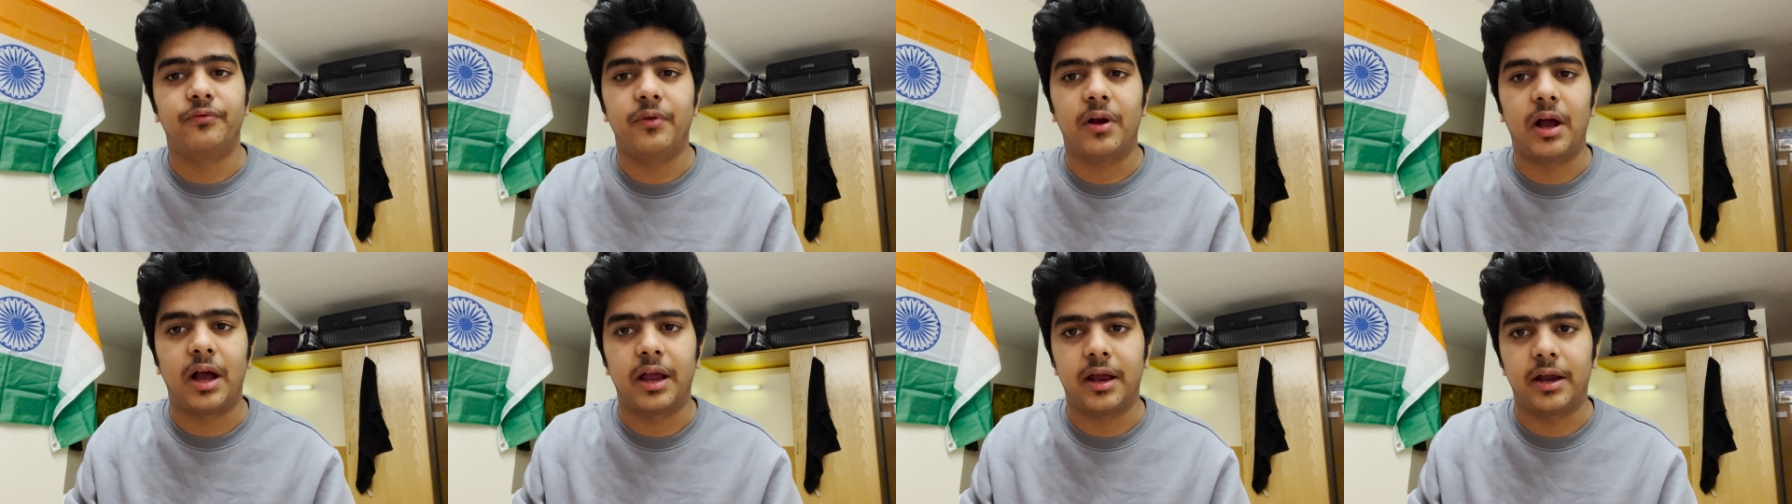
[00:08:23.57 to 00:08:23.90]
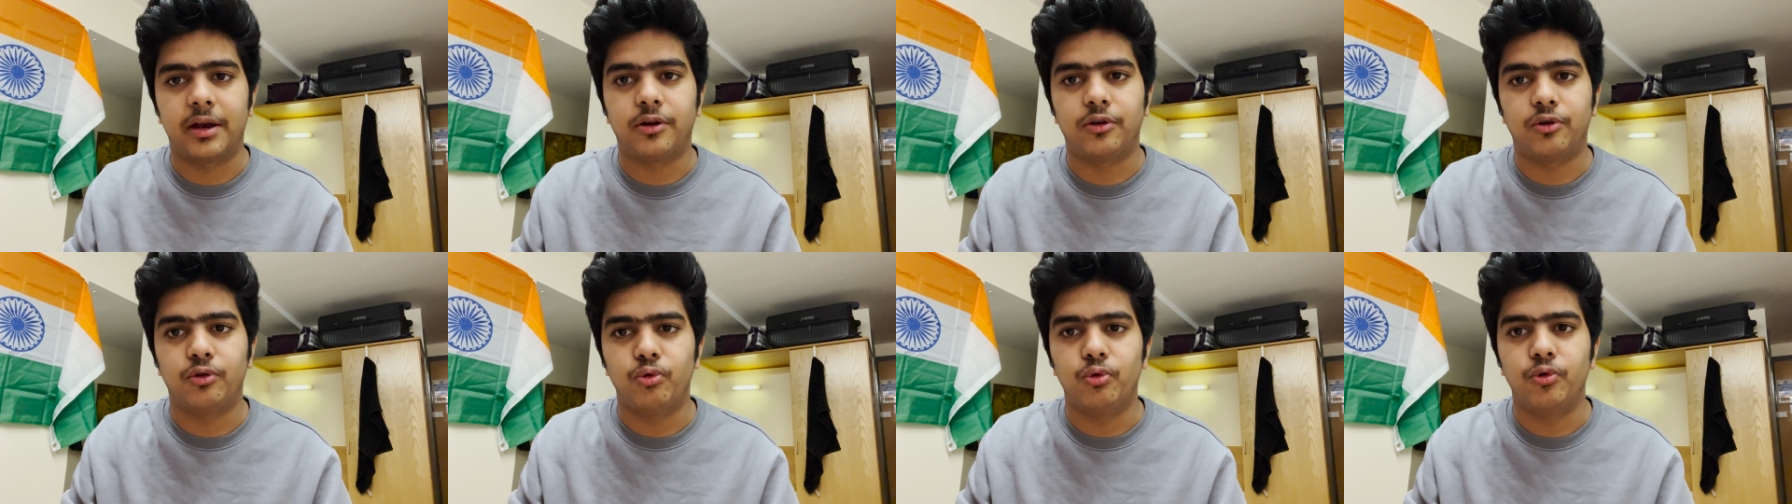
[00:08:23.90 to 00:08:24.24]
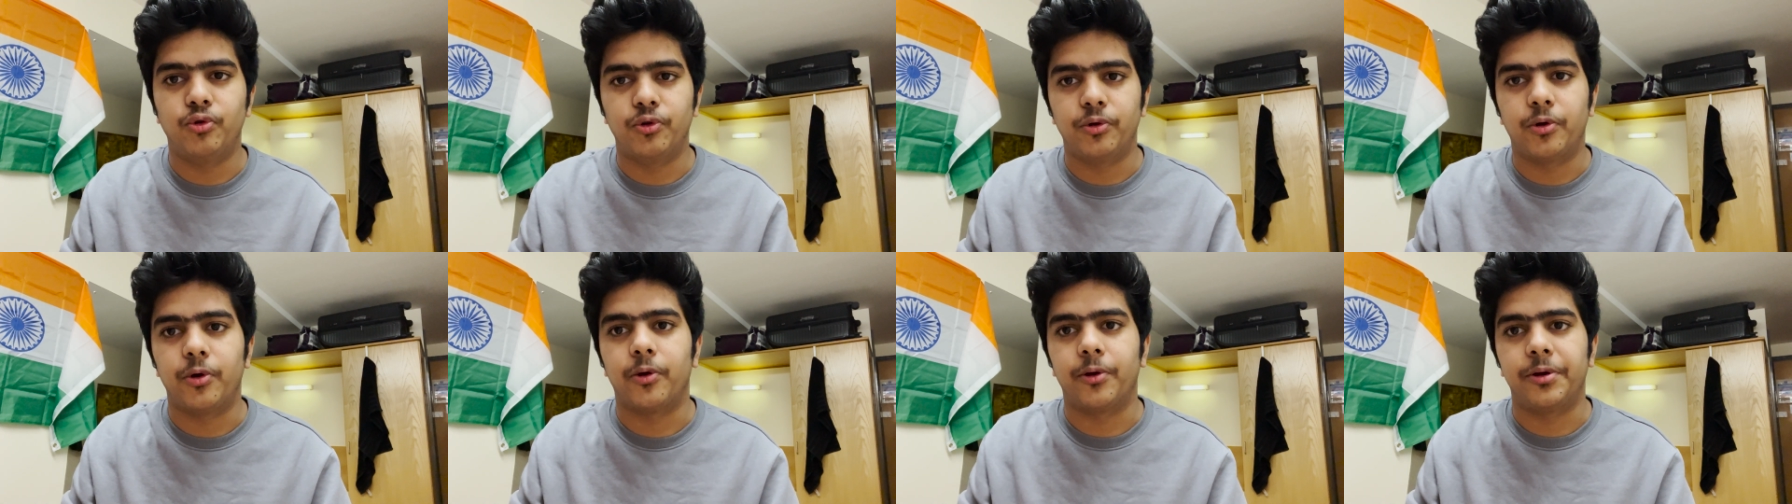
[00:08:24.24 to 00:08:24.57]
I had 2
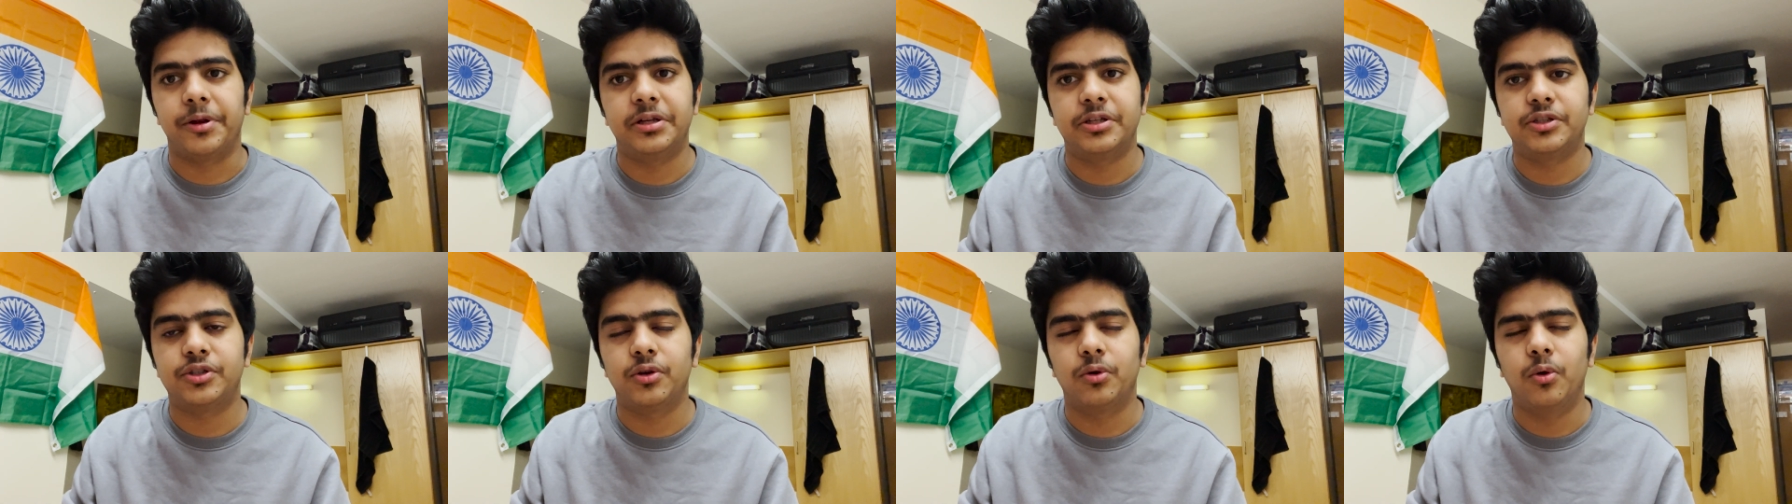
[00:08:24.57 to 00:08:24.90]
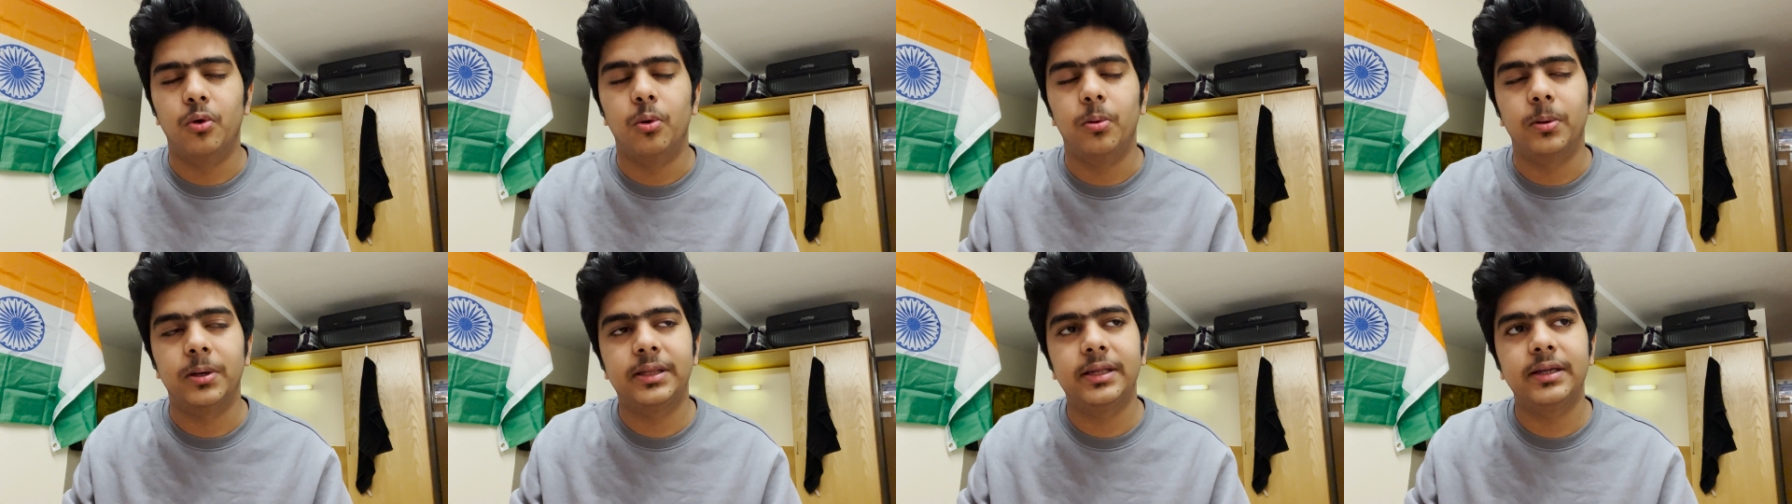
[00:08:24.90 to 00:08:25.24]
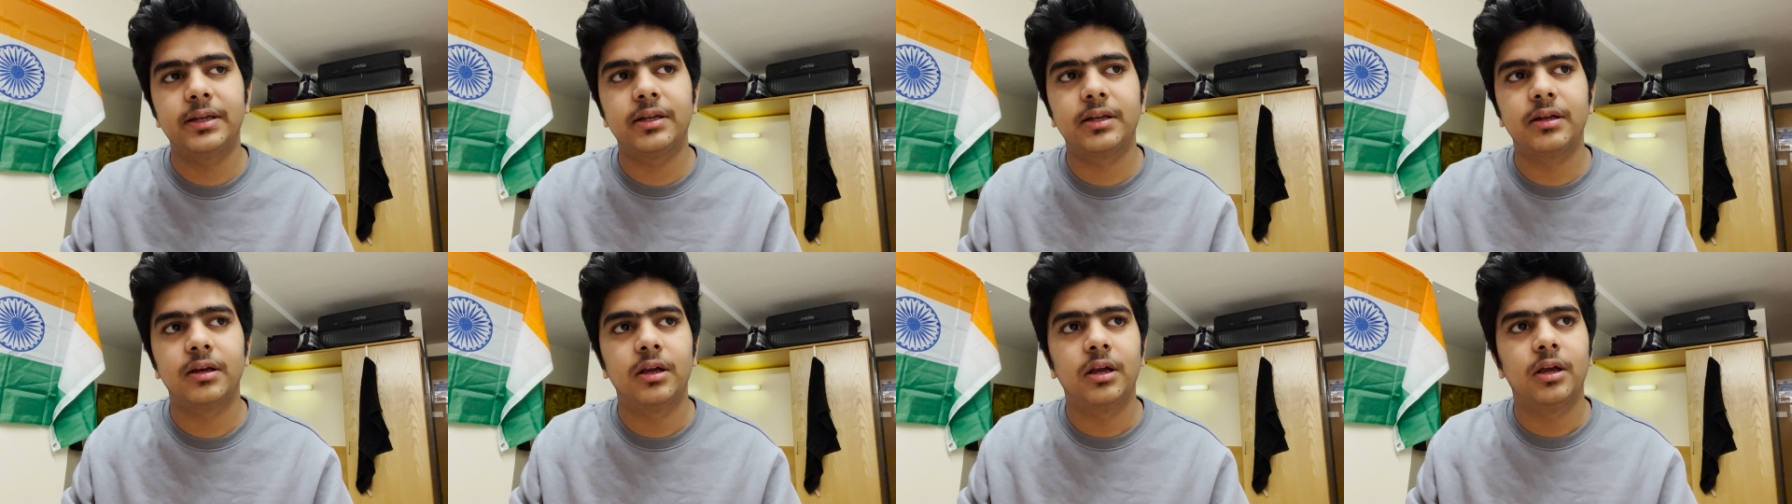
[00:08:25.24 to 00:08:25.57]
tutorials to go with
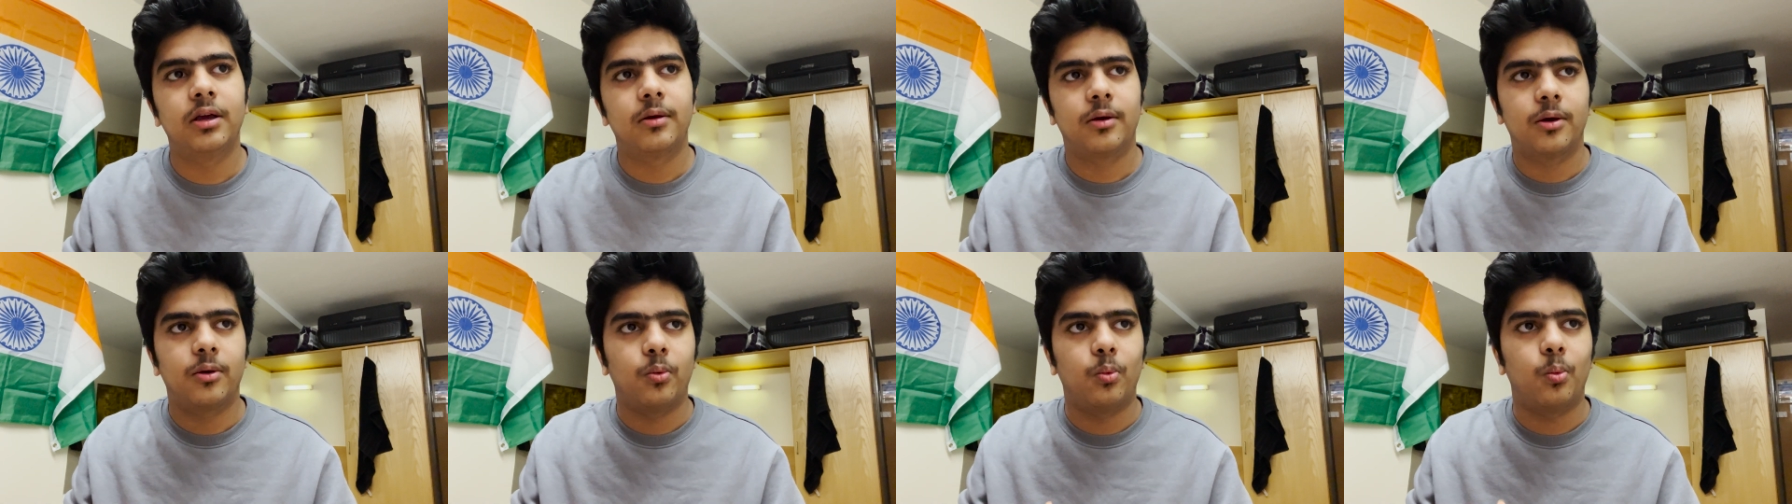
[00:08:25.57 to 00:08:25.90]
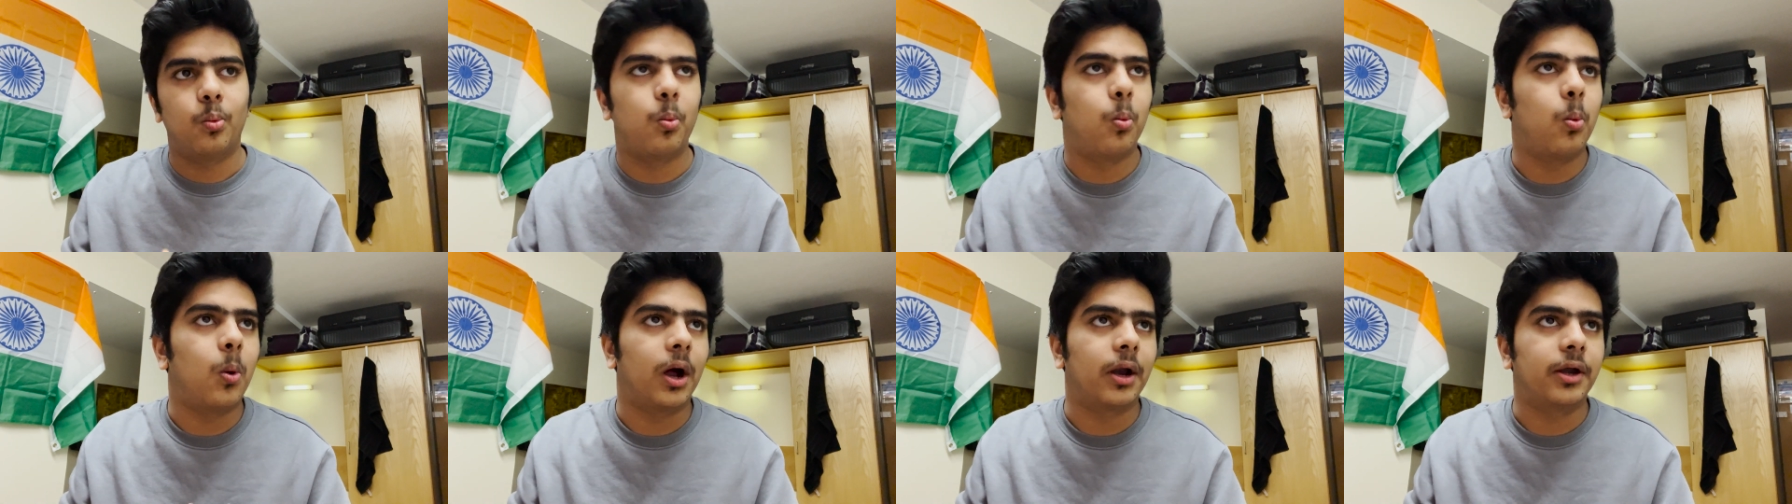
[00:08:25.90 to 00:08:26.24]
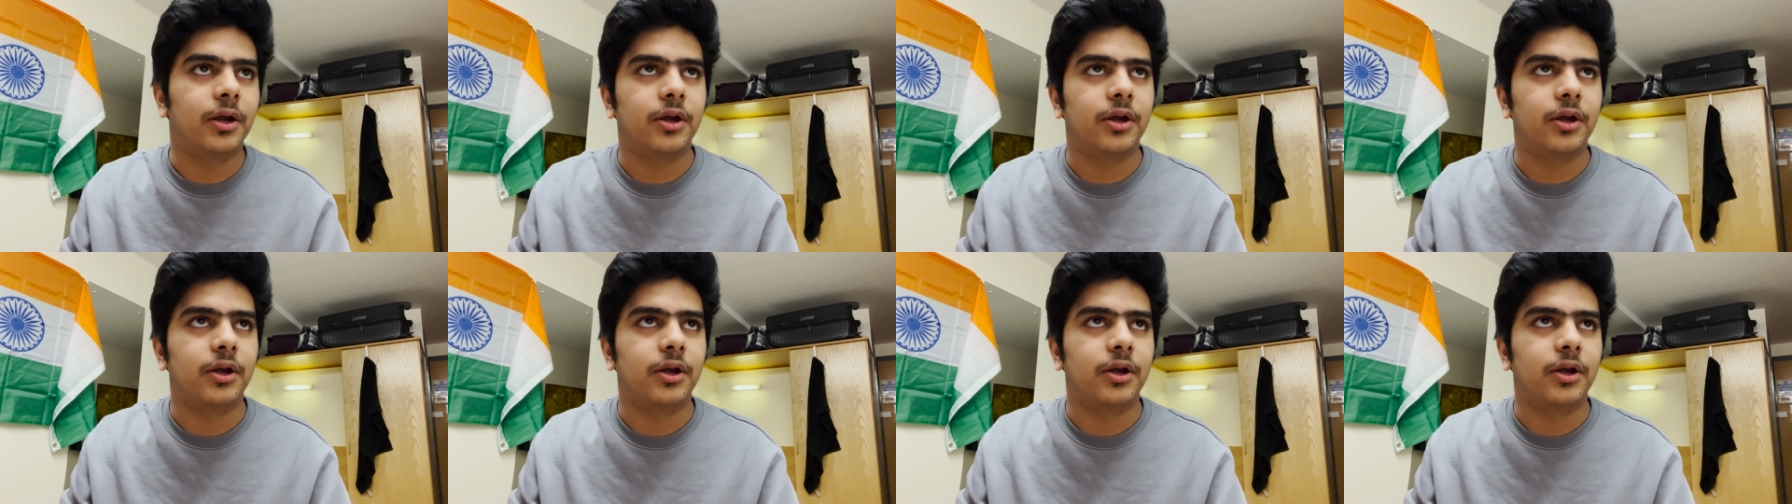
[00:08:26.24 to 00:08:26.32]
it. In